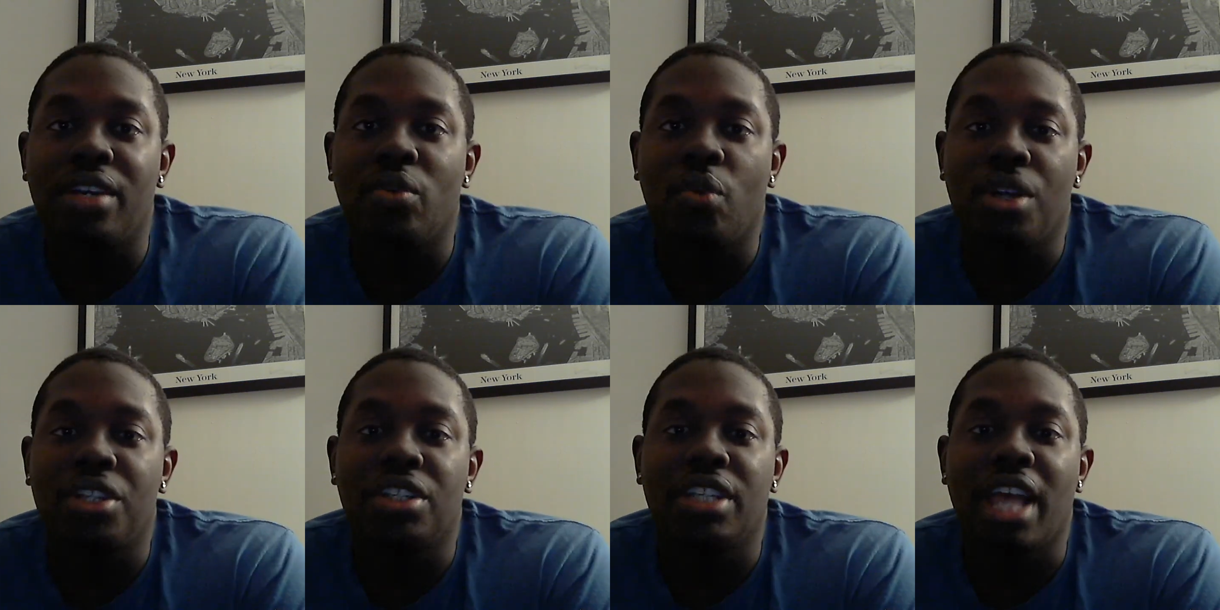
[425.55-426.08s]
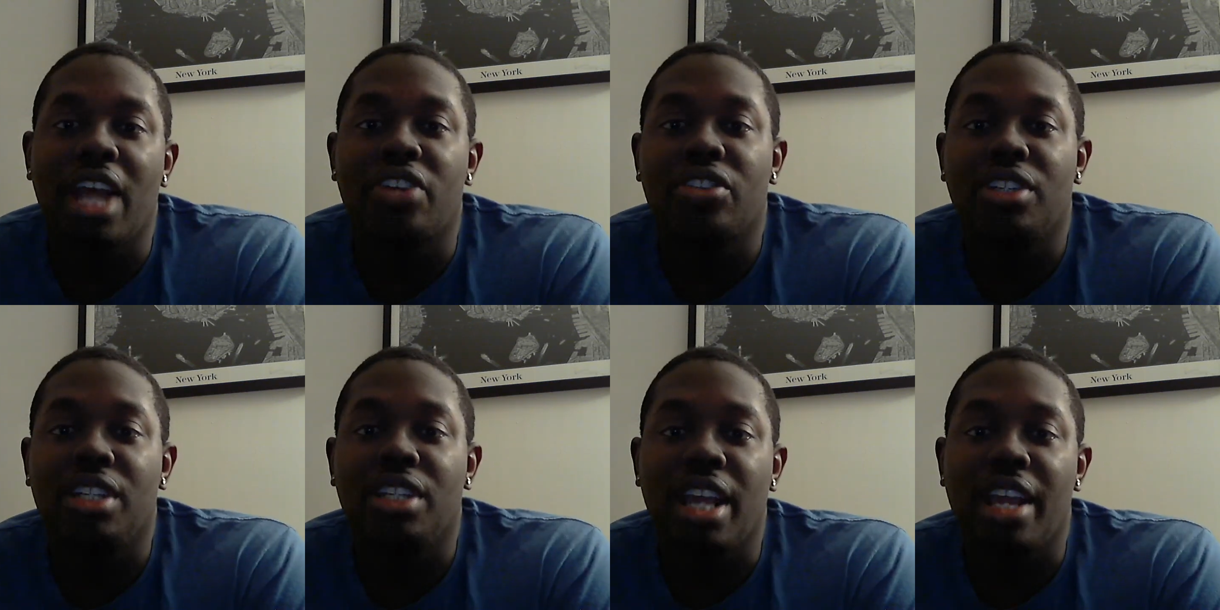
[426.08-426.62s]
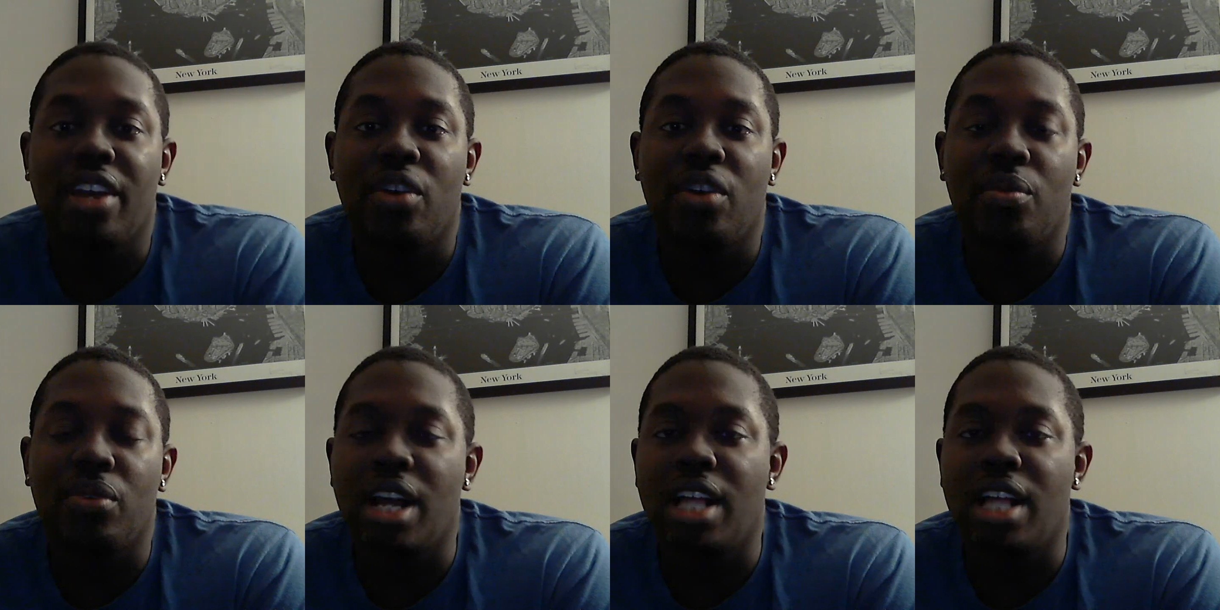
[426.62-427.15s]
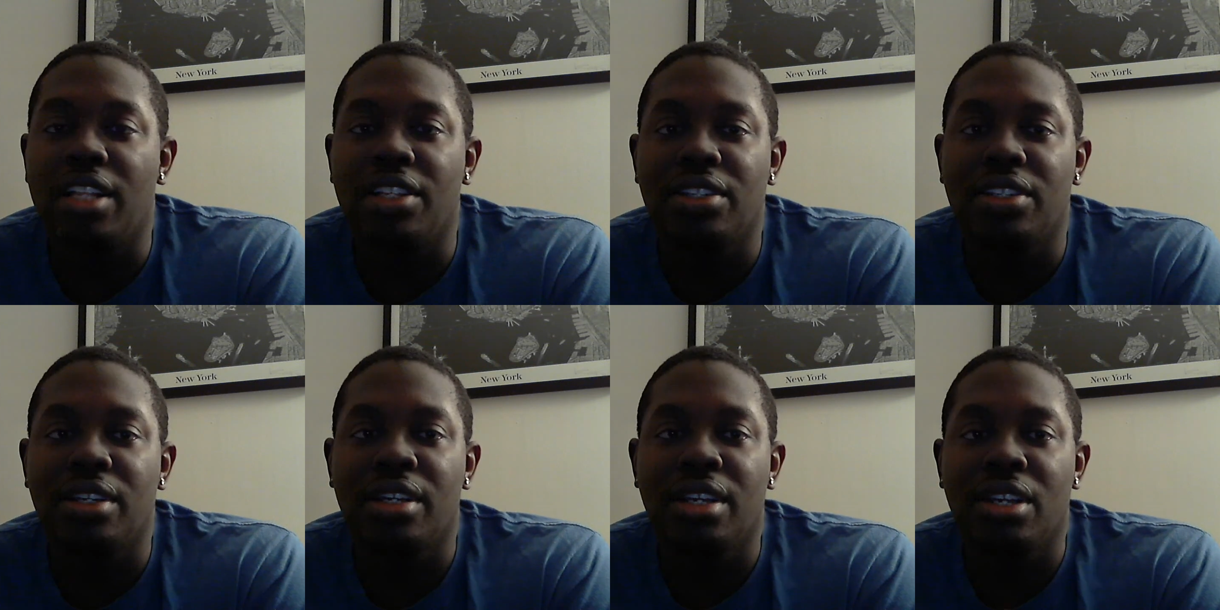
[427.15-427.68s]
which is actually KO
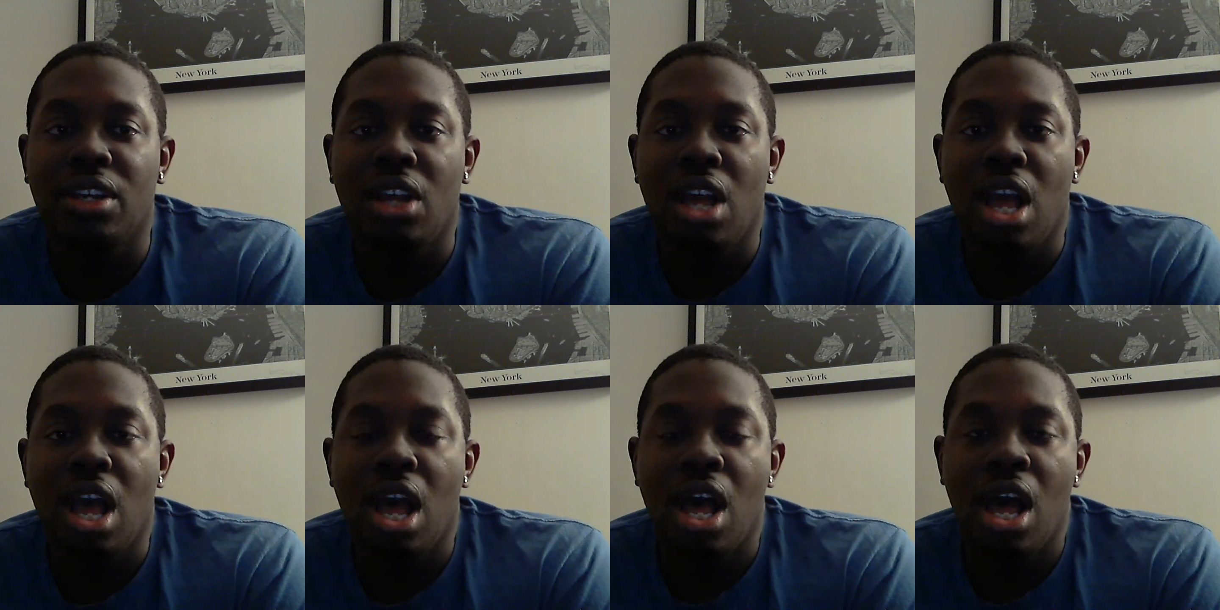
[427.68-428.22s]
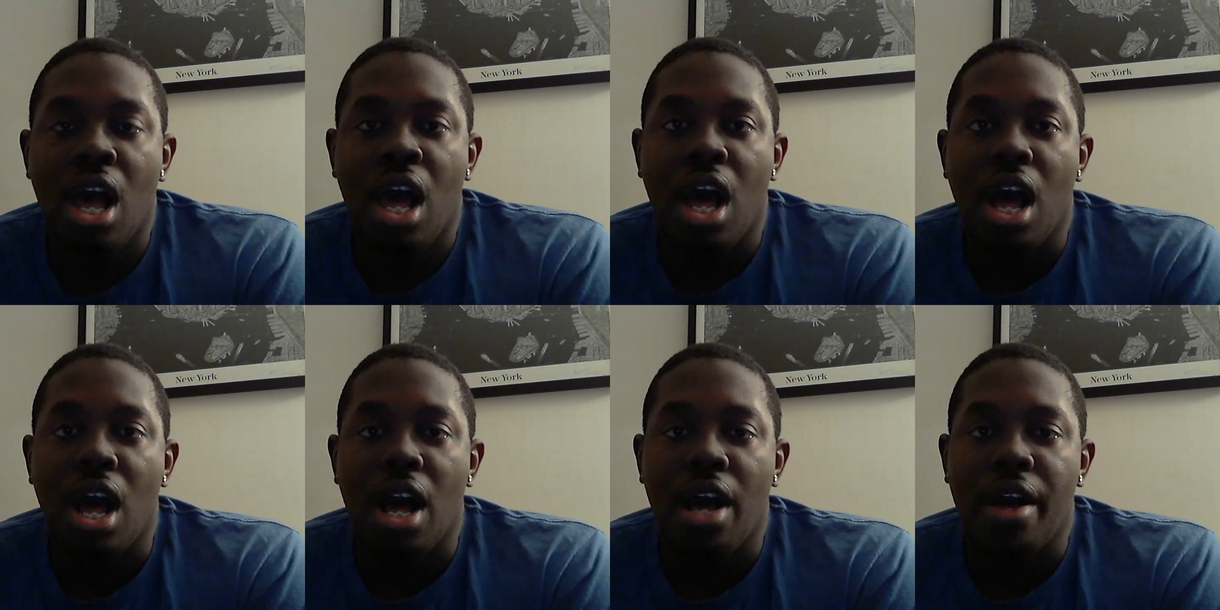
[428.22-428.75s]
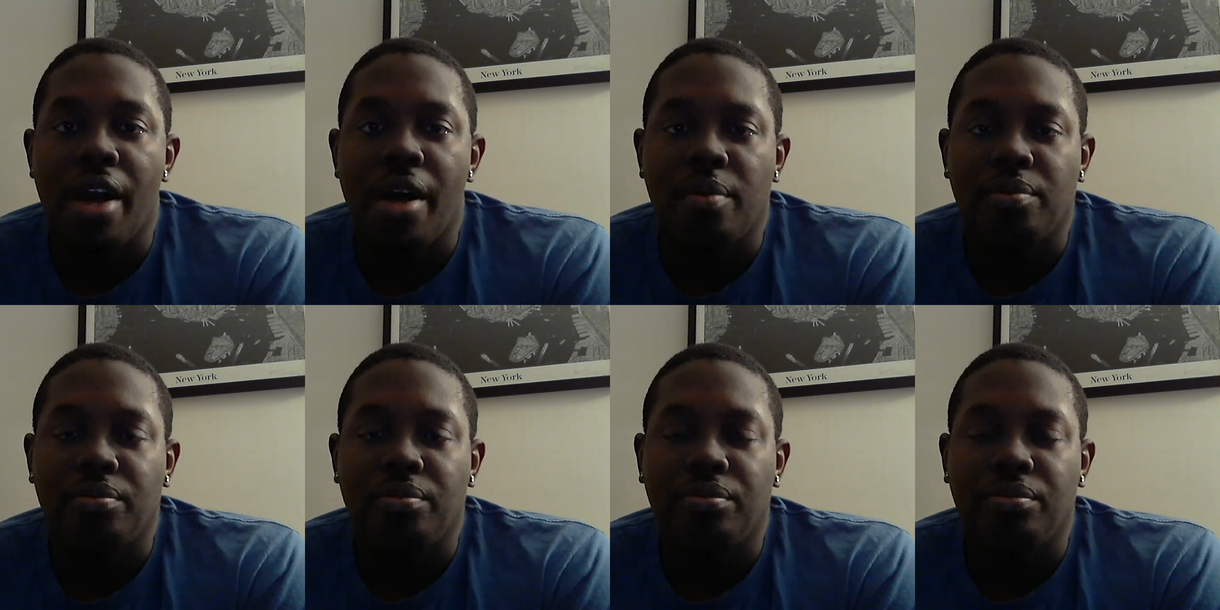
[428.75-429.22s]
Morales. I